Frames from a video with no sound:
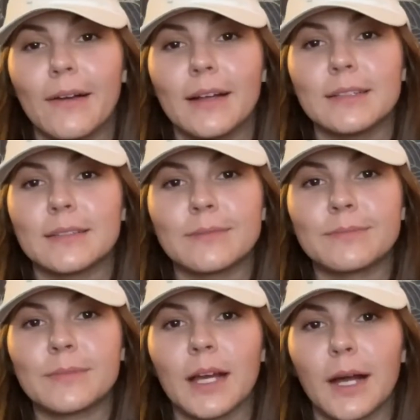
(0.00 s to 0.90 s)
guys,
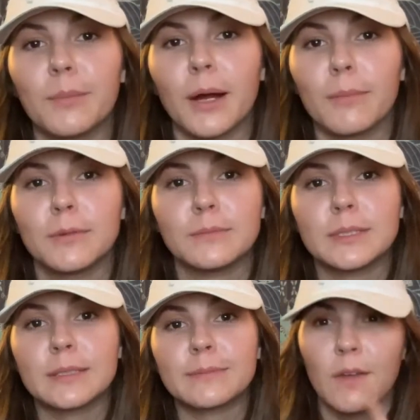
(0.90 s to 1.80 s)
I got problems.
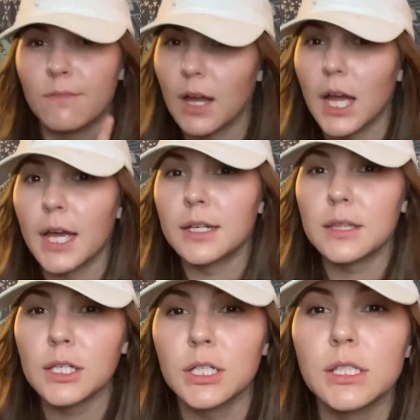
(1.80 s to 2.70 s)

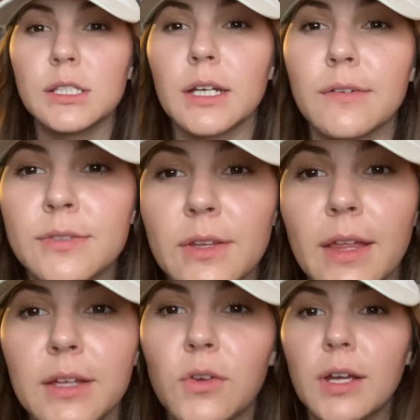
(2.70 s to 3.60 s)
Find the good stuff so
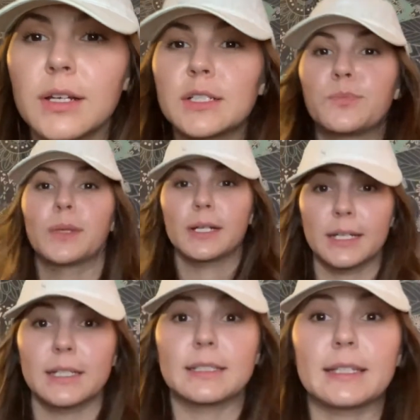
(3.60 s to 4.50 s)
that you get
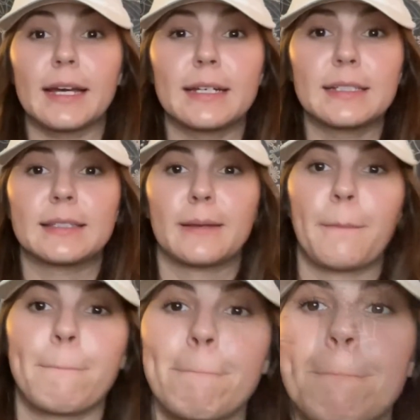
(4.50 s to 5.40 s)
experience, guys. All